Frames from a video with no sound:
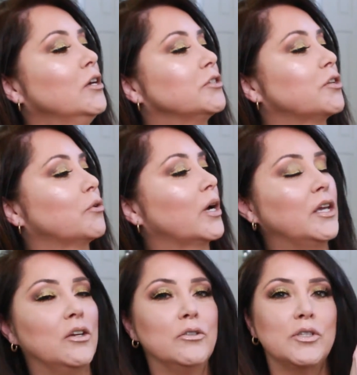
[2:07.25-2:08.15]
So
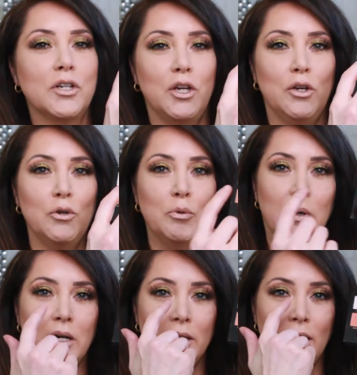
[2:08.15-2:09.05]
I used Cube
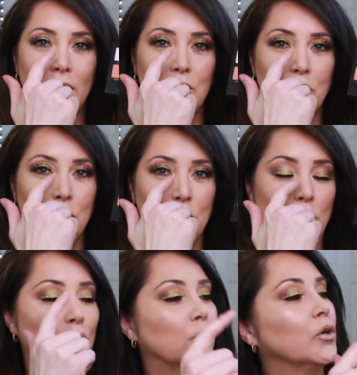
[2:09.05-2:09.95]
on the inner
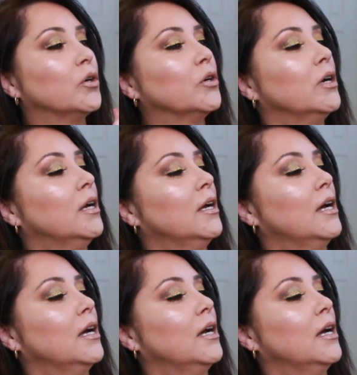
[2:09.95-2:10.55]
corner.